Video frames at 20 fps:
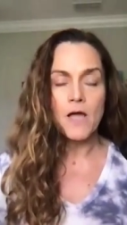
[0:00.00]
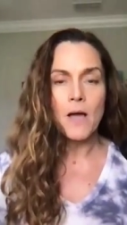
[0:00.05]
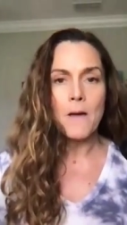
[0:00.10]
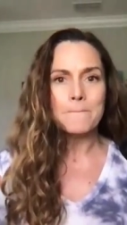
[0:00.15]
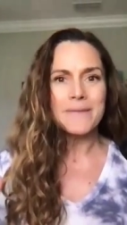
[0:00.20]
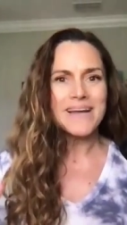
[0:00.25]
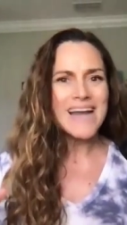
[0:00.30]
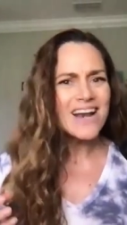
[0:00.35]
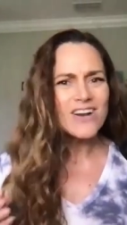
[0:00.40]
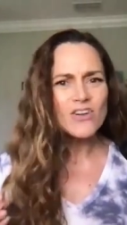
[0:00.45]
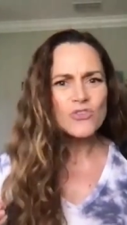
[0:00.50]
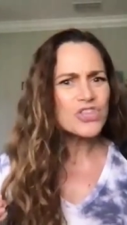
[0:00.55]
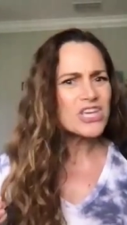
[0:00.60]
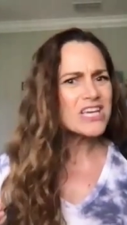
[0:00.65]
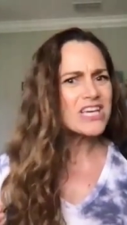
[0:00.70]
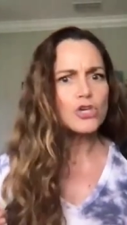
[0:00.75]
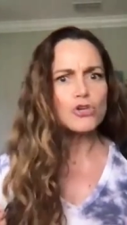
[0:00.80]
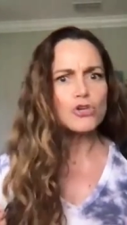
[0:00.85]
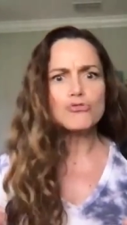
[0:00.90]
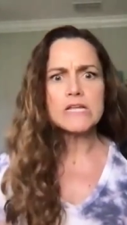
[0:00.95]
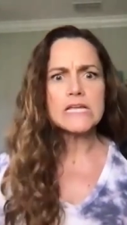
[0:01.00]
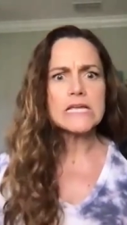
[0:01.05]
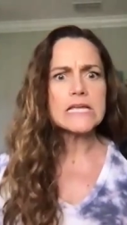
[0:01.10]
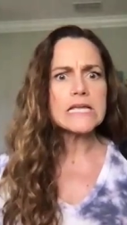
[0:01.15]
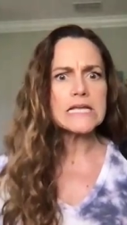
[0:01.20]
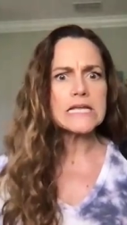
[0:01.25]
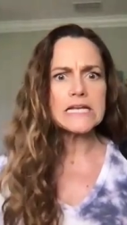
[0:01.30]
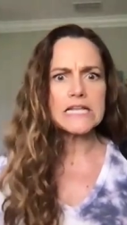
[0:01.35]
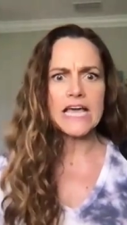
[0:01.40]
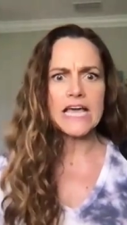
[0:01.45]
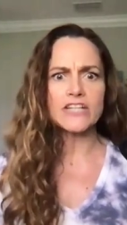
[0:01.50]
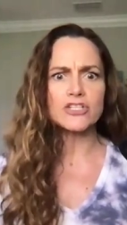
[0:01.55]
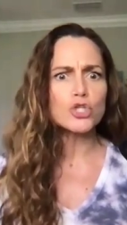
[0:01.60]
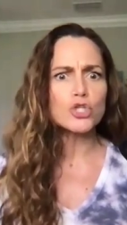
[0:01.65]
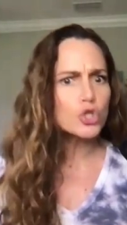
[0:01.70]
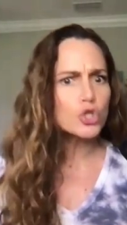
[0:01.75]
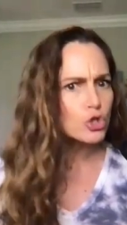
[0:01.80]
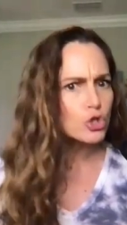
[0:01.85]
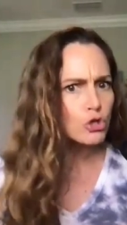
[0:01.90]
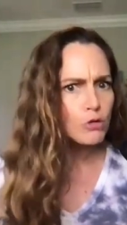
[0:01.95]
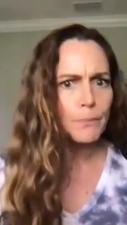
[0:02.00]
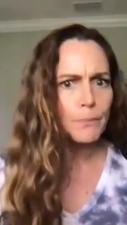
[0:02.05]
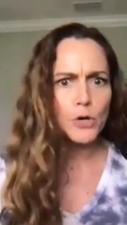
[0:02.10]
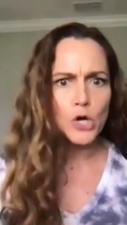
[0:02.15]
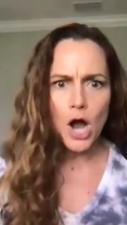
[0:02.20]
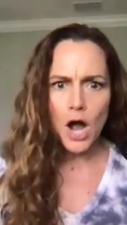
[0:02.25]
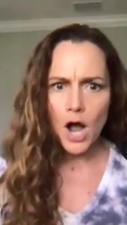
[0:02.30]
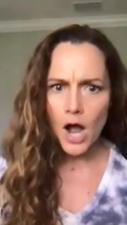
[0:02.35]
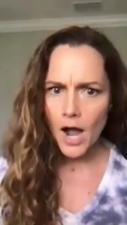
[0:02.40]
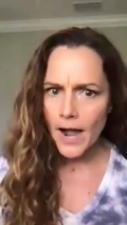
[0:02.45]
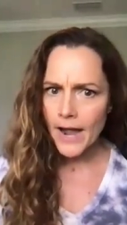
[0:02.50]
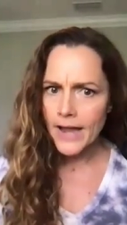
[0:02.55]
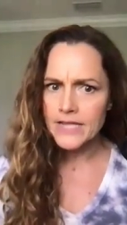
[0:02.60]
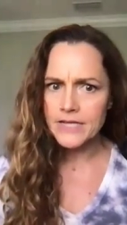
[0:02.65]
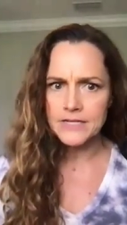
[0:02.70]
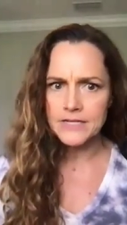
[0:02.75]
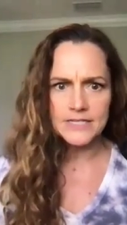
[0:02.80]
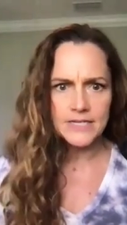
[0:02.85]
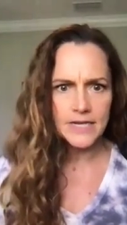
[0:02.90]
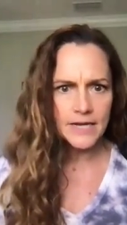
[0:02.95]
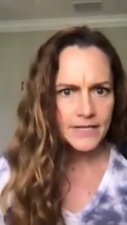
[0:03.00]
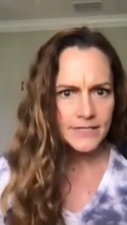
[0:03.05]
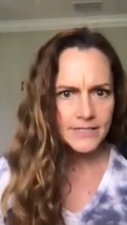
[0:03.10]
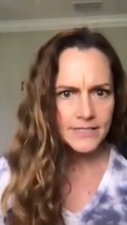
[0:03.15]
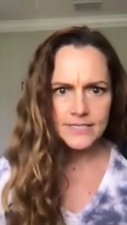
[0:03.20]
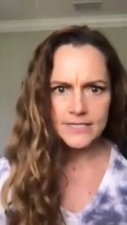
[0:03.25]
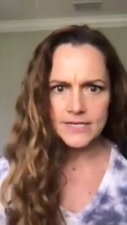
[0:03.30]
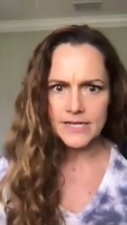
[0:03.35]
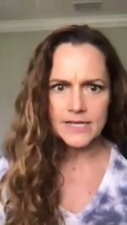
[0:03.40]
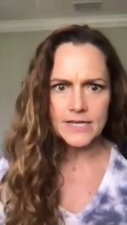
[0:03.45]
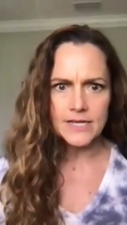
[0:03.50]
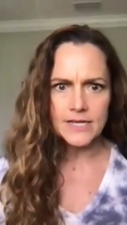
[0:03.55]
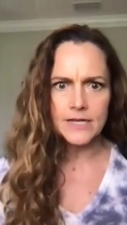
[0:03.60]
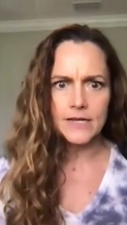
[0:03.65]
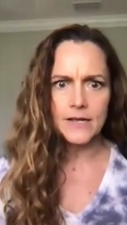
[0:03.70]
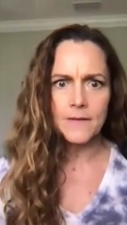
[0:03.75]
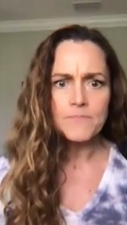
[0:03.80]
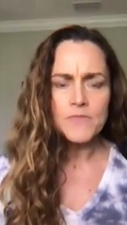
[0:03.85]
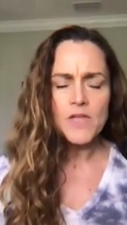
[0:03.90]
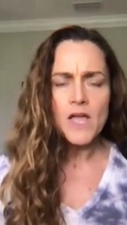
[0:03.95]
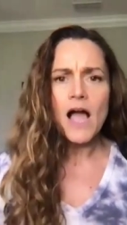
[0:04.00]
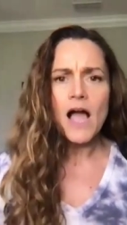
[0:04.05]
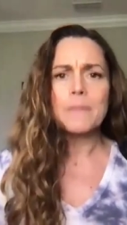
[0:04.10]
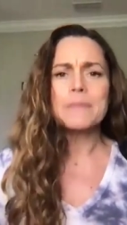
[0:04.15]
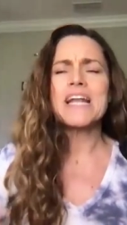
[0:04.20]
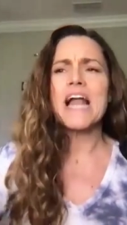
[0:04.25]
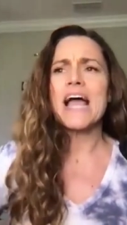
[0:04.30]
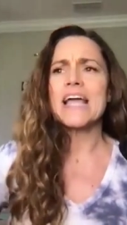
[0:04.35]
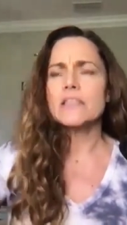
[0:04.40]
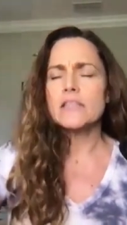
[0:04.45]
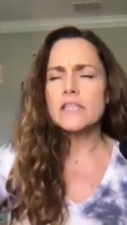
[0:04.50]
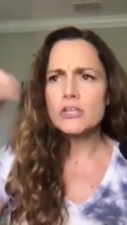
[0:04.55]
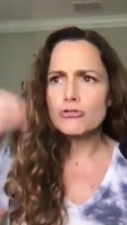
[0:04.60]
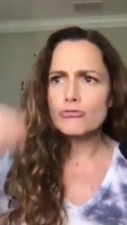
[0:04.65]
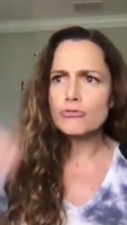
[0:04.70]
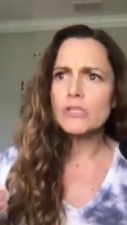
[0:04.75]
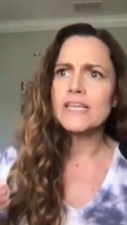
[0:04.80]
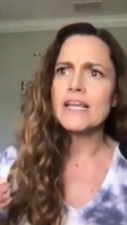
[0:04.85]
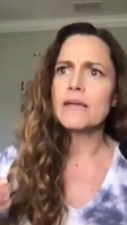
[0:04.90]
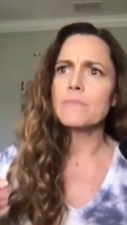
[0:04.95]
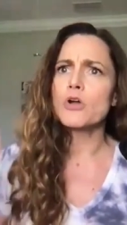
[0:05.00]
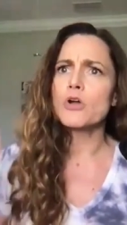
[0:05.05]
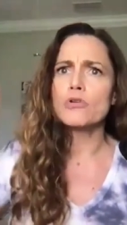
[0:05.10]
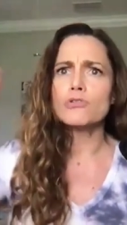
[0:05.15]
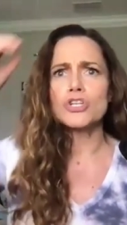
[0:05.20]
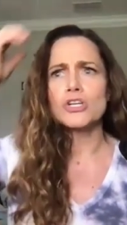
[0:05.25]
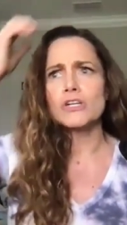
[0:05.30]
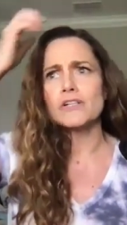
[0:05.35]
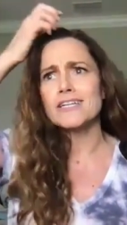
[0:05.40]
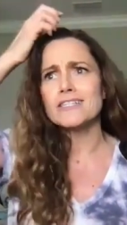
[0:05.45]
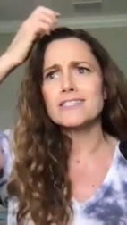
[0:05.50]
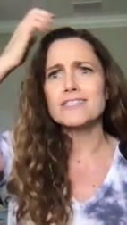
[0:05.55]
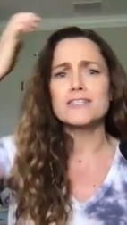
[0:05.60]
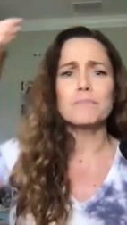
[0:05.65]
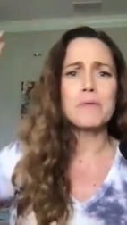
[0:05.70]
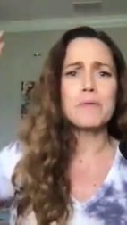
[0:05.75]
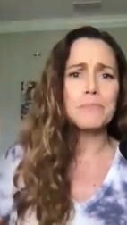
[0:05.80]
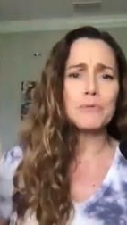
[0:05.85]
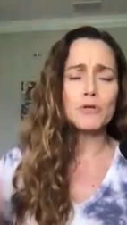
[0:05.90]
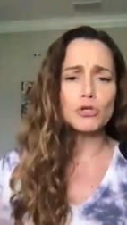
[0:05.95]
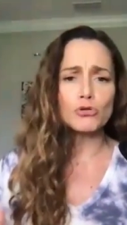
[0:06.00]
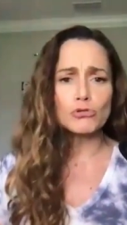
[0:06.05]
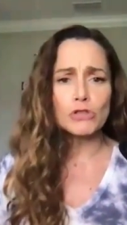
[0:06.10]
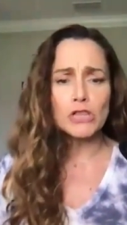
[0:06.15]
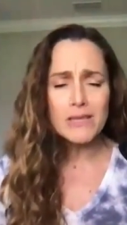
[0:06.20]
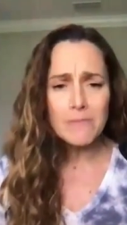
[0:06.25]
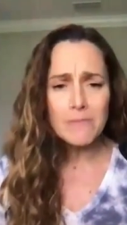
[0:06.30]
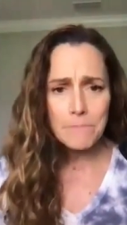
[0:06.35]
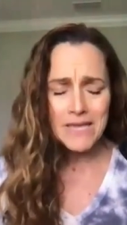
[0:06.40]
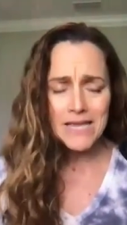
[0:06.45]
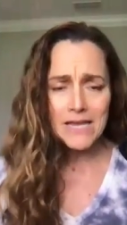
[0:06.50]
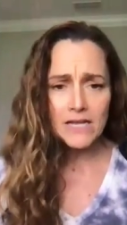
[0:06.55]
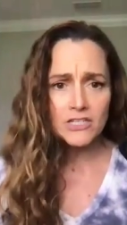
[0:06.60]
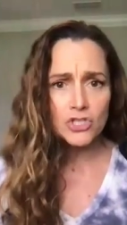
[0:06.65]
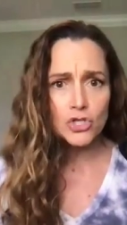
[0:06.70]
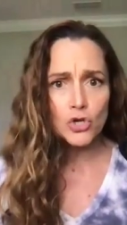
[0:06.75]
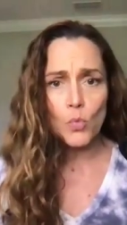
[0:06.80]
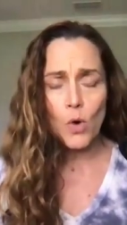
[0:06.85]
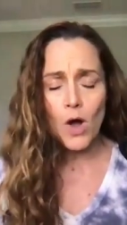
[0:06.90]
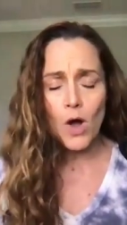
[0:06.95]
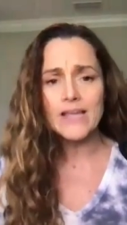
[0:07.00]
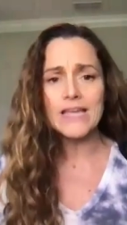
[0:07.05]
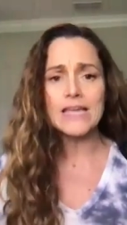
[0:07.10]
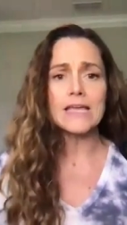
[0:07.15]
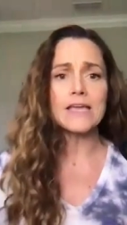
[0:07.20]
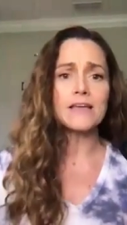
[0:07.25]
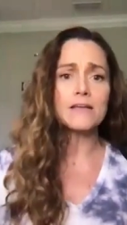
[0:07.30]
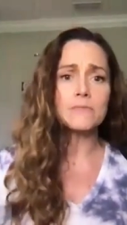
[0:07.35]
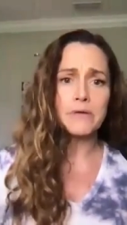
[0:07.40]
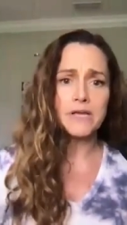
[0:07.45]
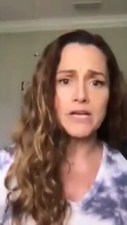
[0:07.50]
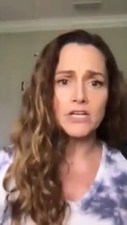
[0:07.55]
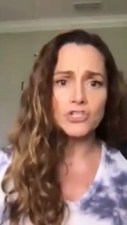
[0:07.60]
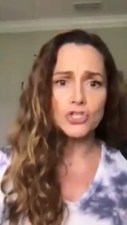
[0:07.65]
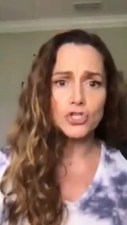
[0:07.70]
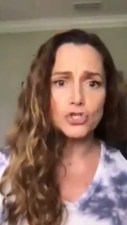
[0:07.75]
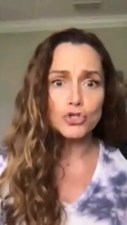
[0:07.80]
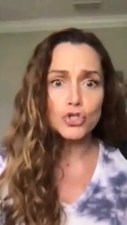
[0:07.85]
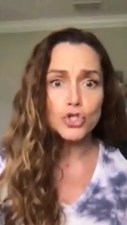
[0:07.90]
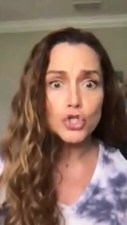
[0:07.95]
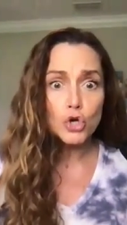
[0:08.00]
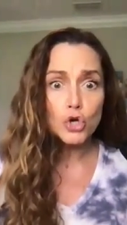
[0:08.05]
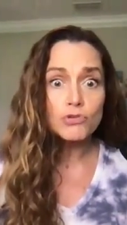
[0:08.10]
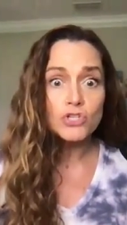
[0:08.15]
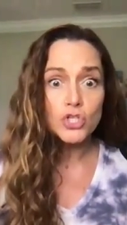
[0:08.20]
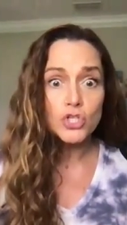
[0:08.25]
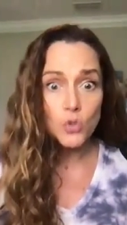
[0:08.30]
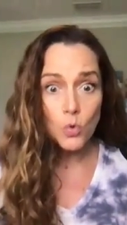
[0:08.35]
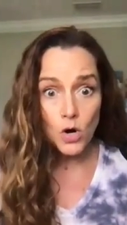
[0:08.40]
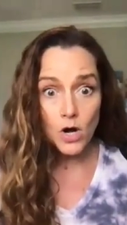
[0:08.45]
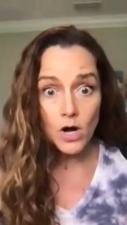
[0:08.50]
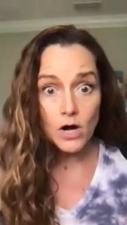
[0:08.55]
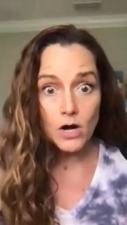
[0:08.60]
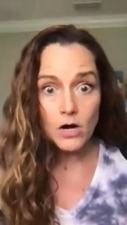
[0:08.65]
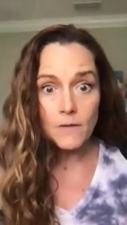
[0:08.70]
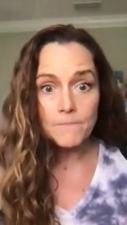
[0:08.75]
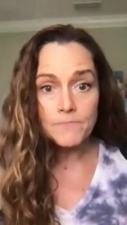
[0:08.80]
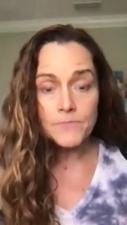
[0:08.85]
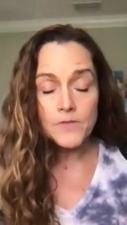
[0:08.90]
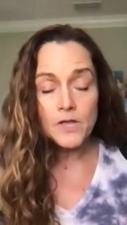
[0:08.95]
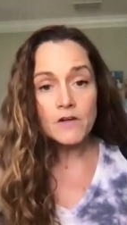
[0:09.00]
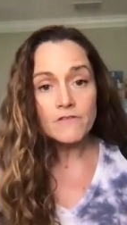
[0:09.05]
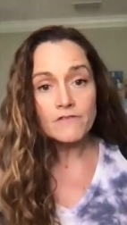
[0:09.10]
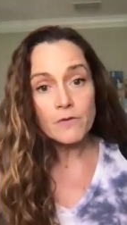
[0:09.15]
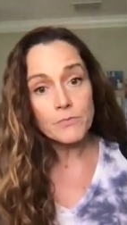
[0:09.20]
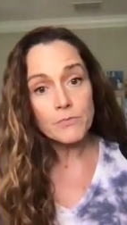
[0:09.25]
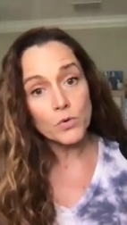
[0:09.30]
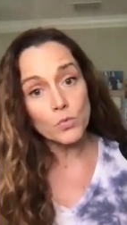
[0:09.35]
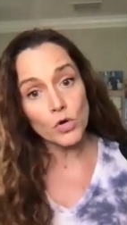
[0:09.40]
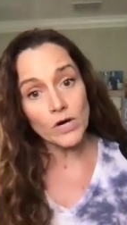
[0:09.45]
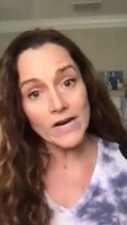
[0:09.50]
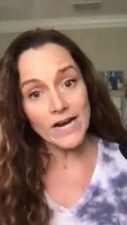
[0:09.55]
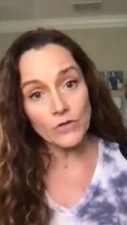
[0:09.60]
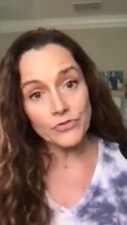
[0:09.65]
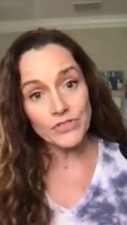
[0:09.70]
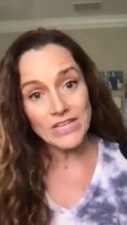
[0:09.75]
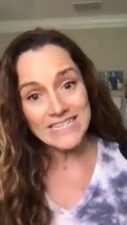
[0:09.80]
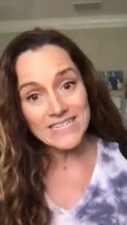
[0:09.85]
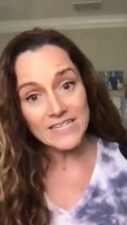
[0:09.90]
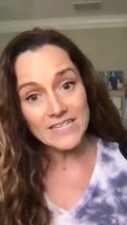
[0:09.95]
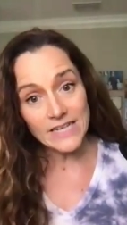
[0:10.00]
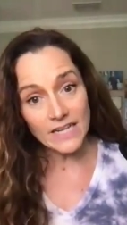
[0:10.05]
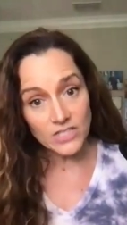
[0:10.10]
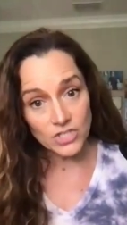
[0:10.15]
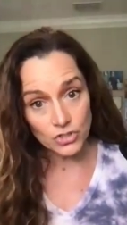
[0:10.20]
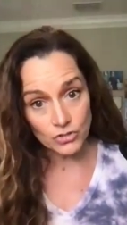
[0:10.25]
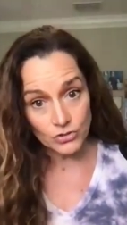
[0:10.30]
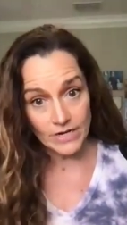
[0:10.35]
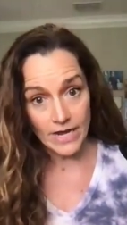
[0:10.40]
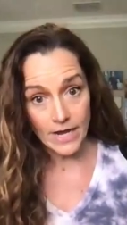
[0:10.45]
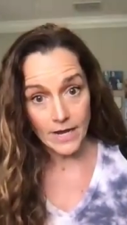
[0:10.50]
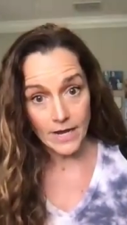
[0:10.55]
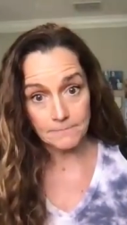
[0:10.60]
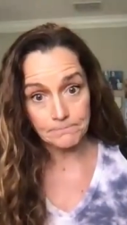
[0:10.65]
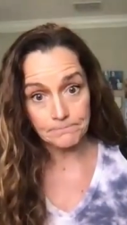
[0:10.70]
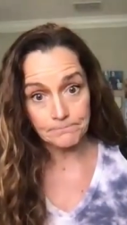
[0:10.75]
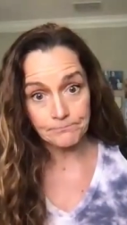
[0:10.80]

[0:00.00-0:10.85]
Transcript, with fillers: but i don't think you need that super high intensity i mean i literally i'm coaching classes and people are limping as they're walking in because they're so sore from the workout they did yesterday.